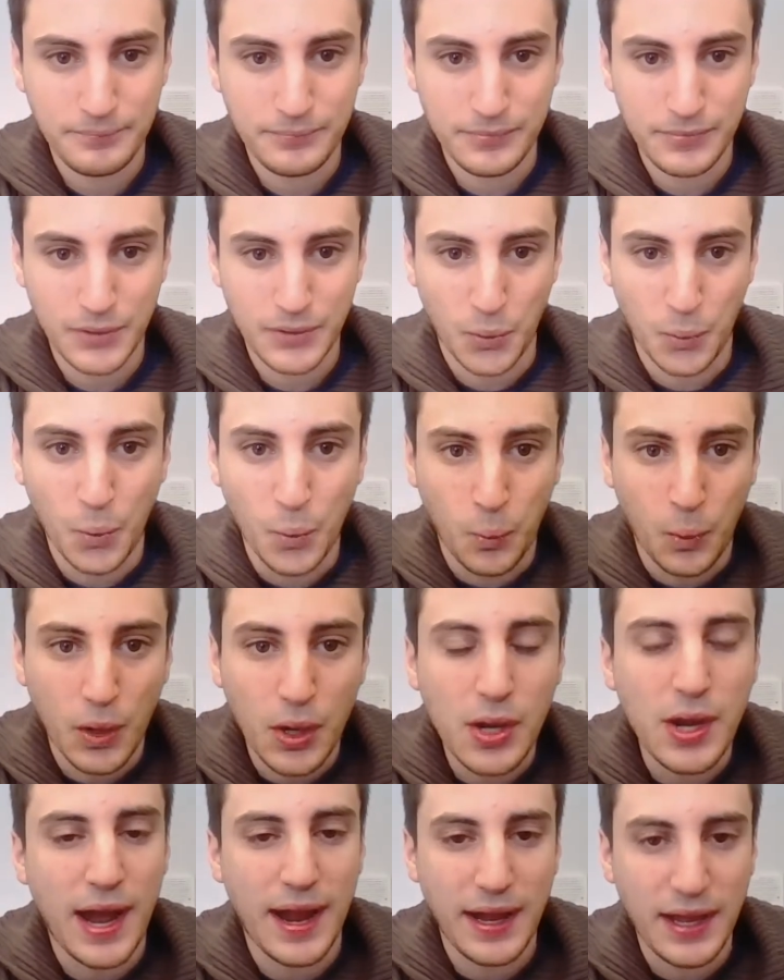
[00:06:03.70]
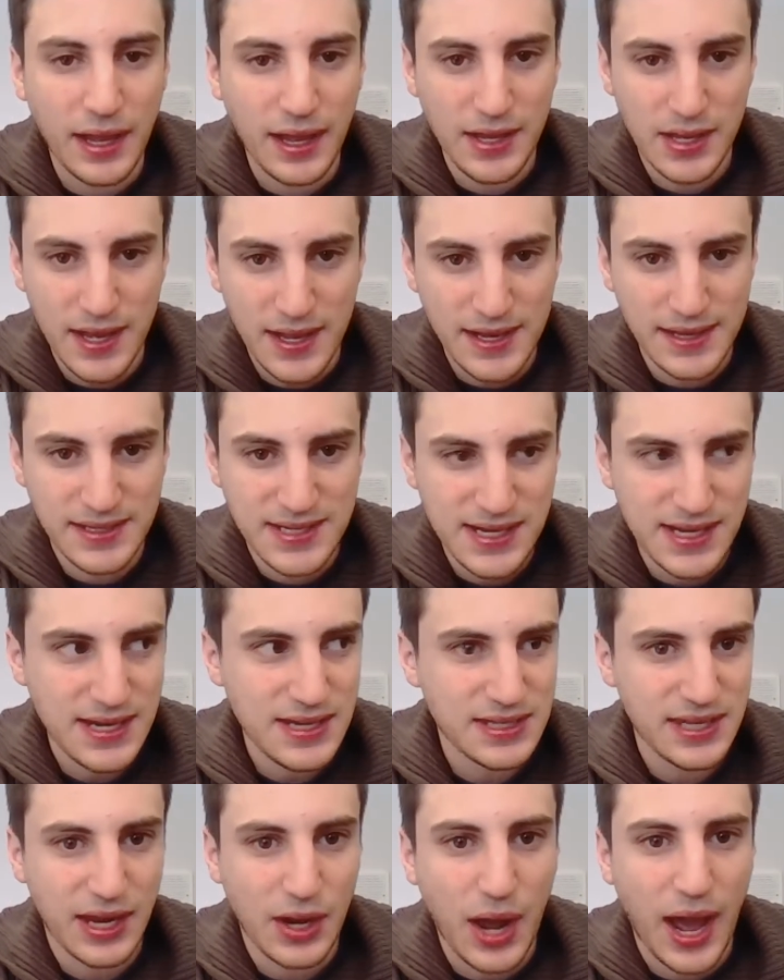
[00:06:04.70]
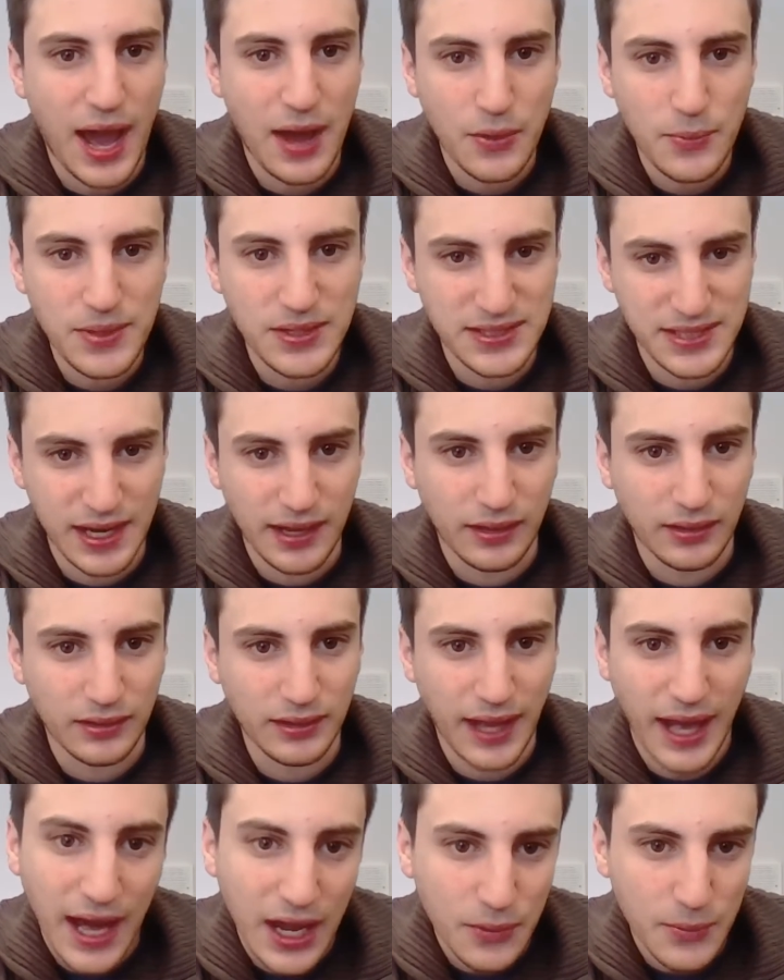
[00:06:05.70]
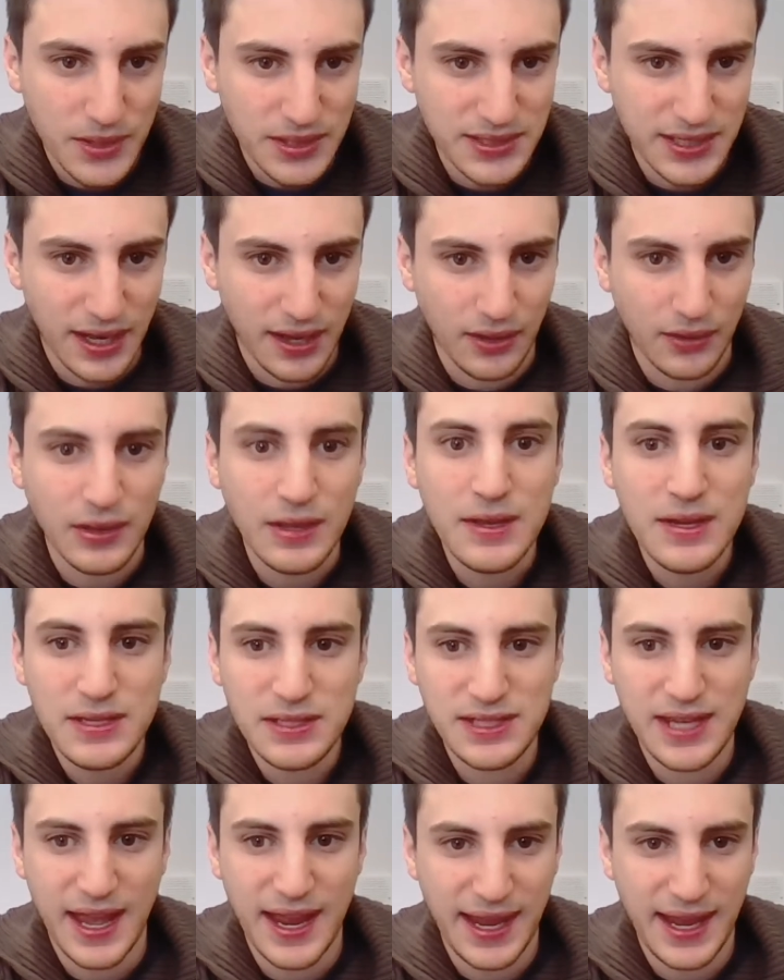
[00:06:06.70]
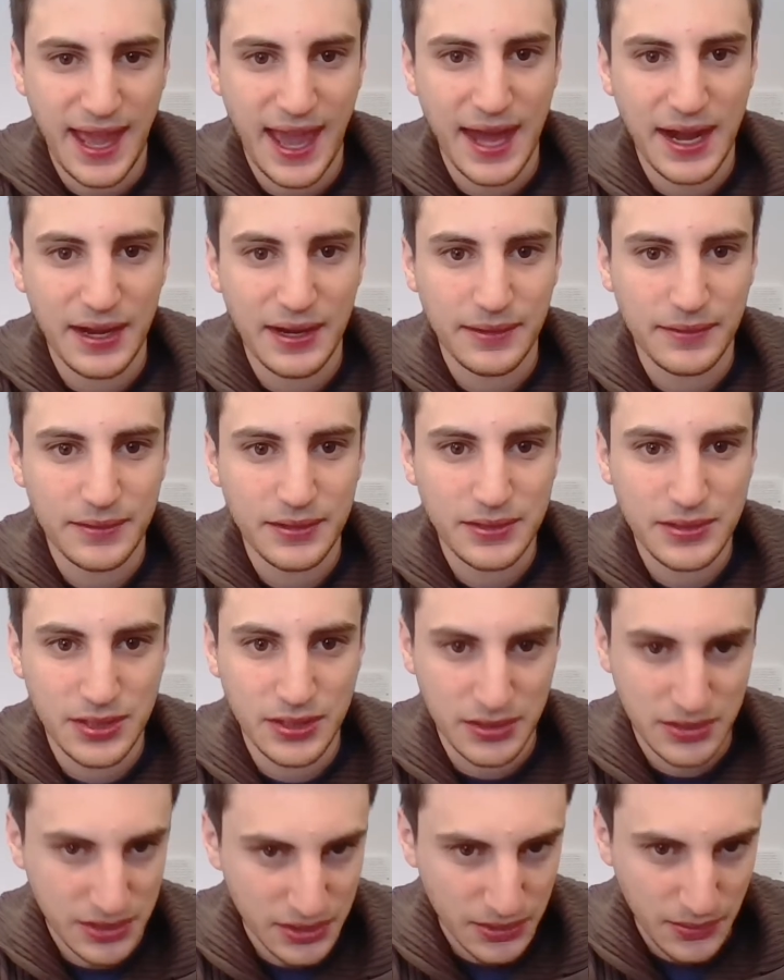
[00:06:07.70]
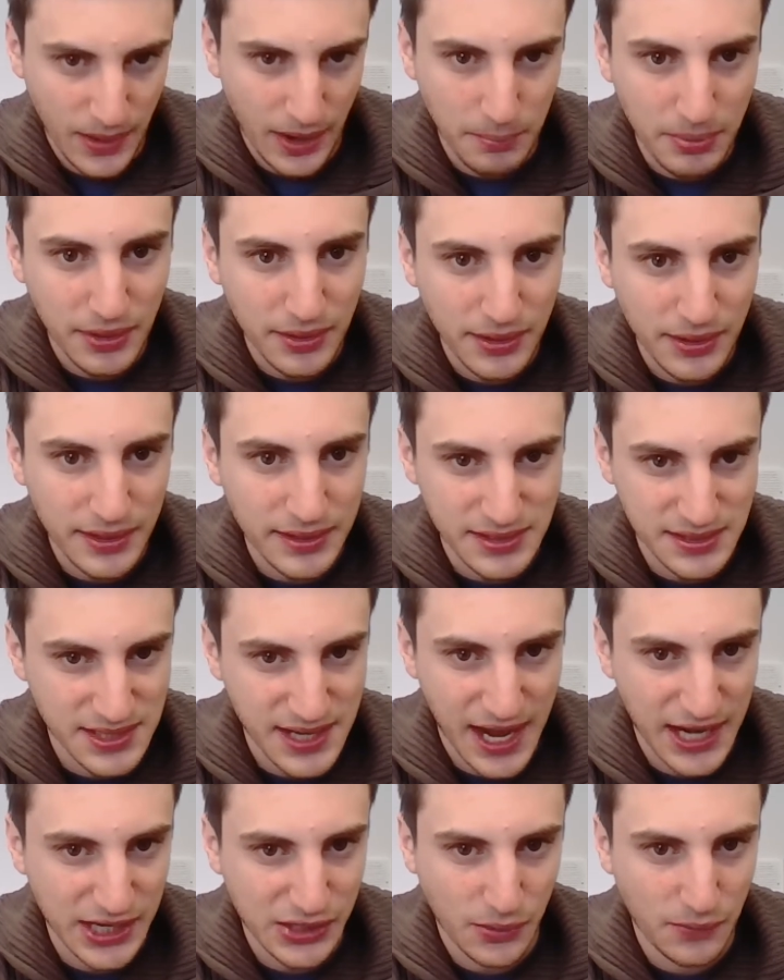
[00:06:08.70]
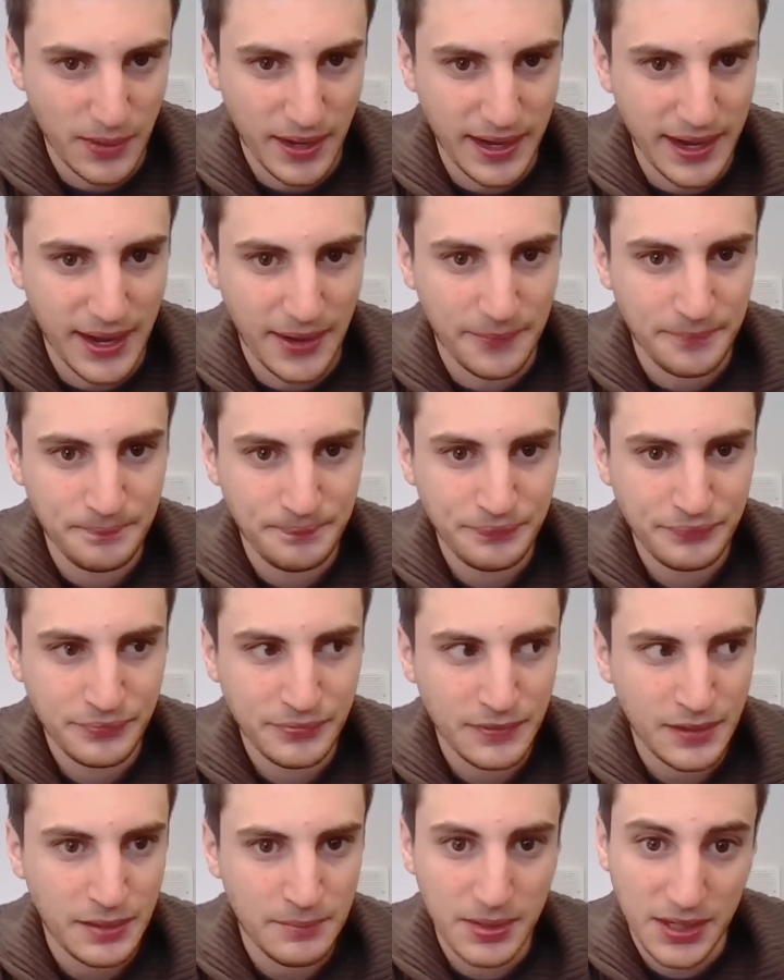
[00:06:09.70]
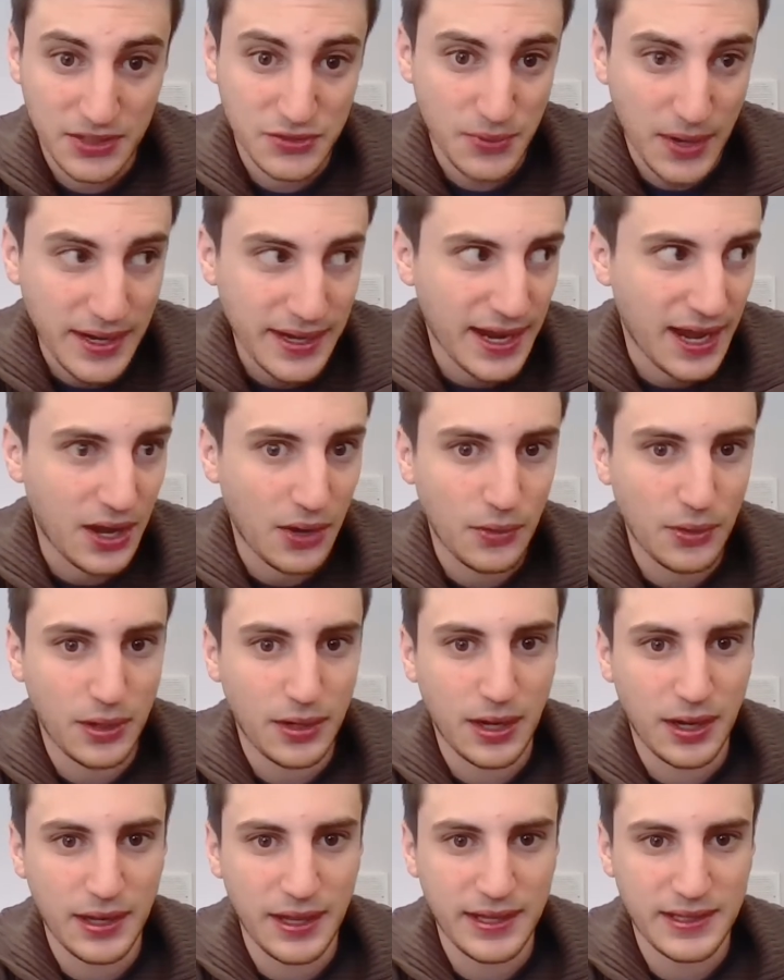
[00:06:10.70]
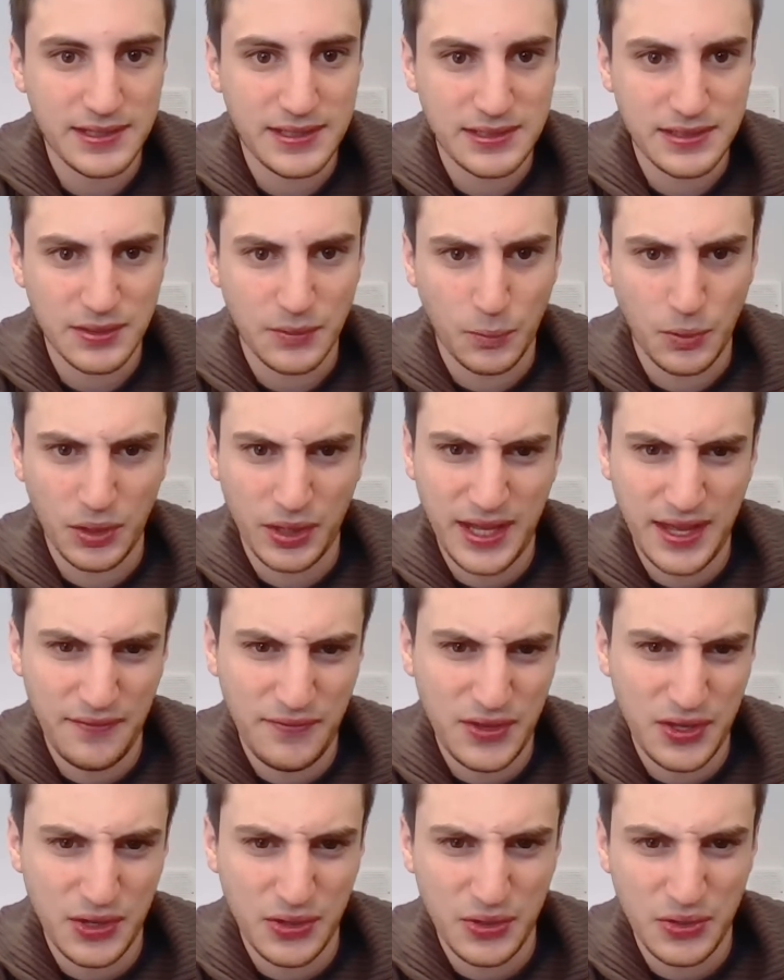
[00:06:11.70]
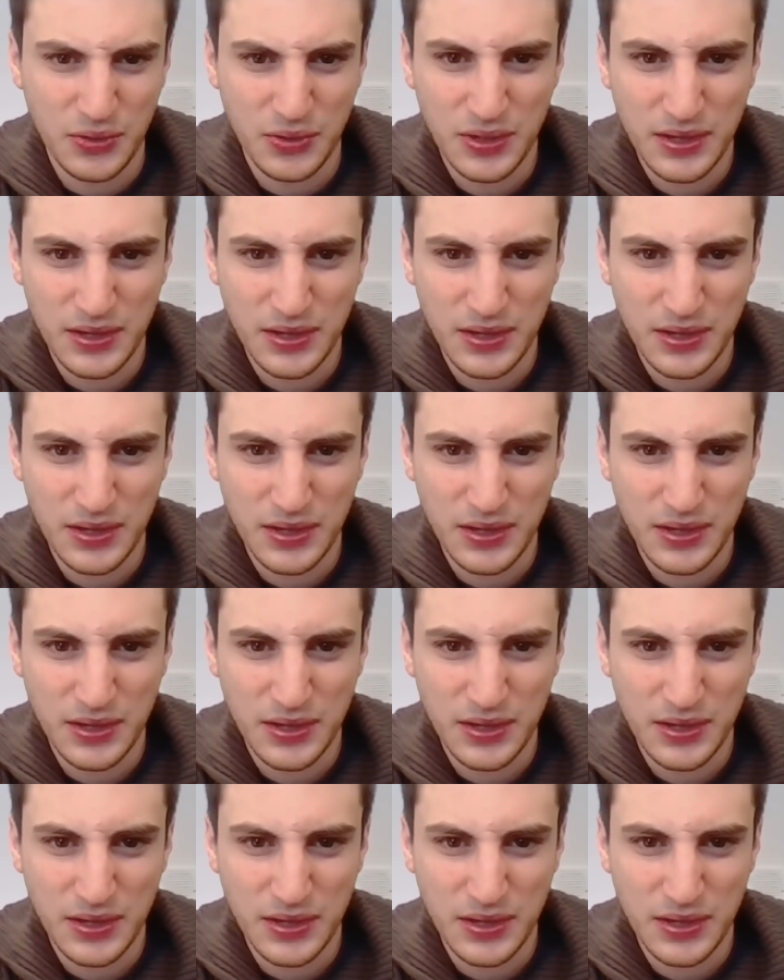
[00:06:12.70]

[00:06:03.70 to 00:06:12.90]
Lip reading: as the East, like, how do we sell stay in Canada to Alberta and Saskatchewan right now? Because right now we'll give you